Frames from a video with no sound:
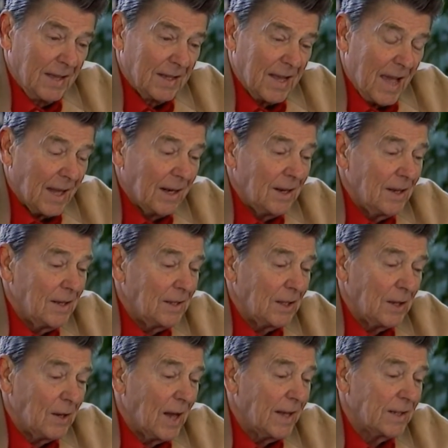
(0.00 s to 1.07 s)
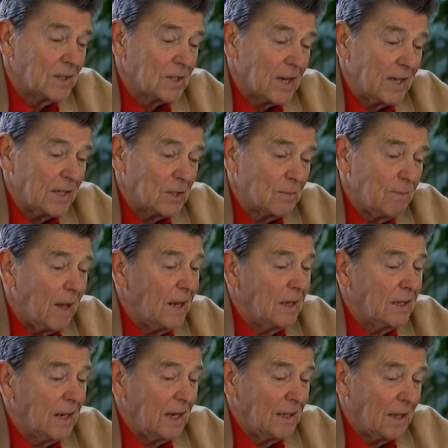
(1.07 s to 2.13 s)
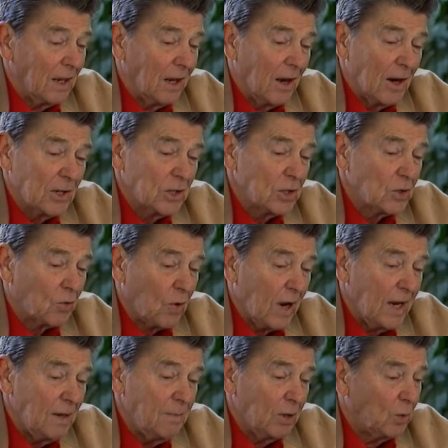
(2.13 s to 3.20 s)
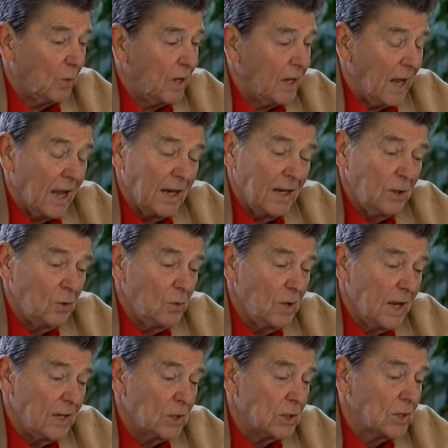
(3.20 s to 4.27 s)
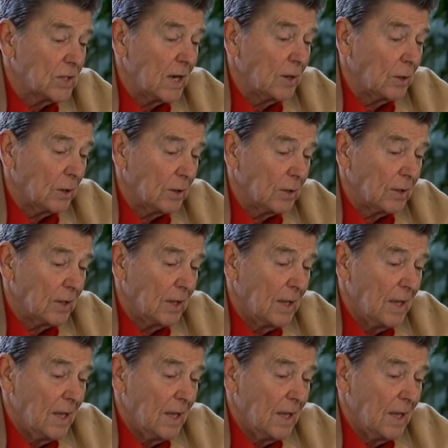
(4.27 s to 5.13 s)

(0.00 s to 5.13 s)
Canada and the United States maintain the largest trade between any two nations on earth.